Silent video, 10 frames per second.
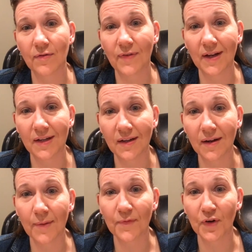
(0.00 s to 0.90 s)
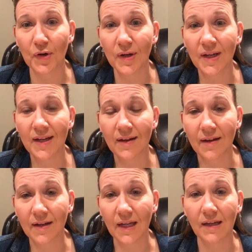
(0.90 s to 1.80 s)
of finding comfort
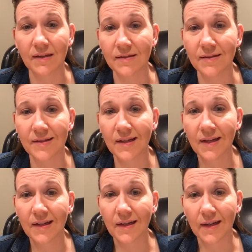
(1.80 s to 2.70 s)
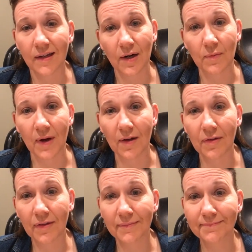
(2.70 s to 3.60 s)
and ease in our
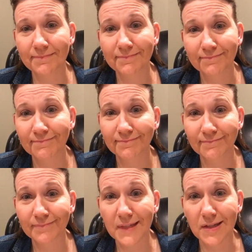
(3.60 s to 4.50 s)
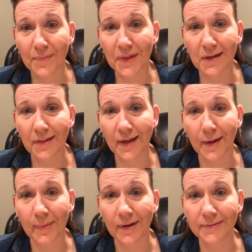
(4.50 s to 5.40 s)
wealth. Something to
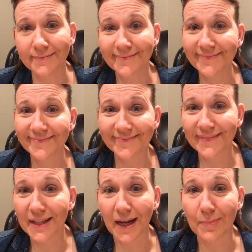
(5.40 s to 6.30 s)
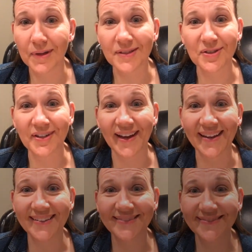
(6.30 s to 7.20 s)
think about. God bless your
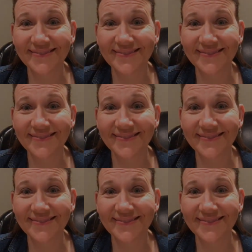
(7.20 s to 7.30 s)
day.